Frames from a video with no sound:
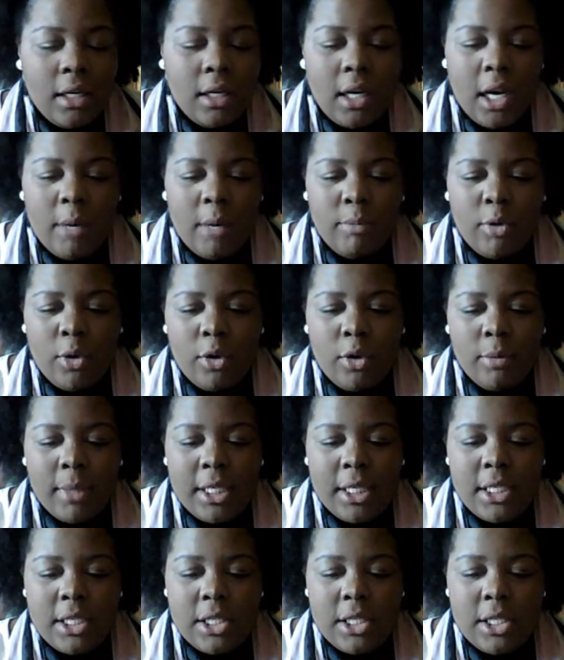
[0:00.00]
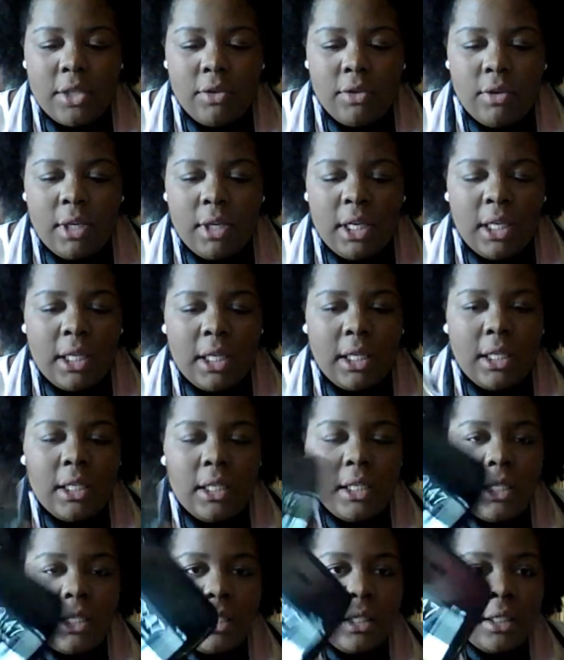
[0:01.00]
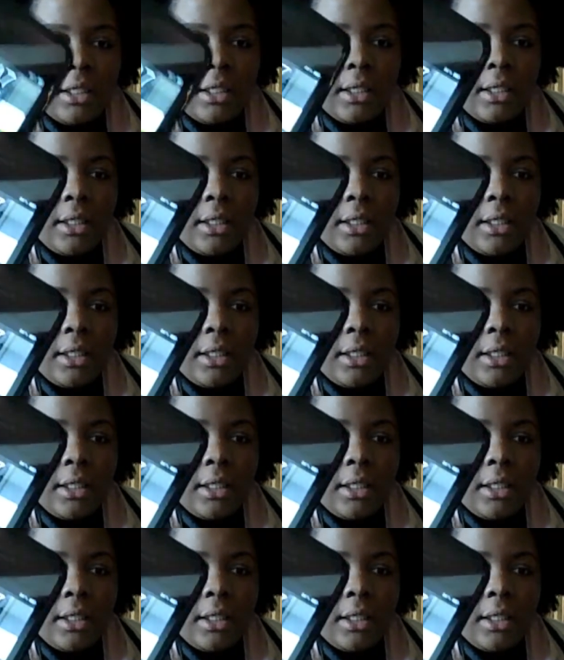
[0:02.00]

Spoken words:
I broke my screen.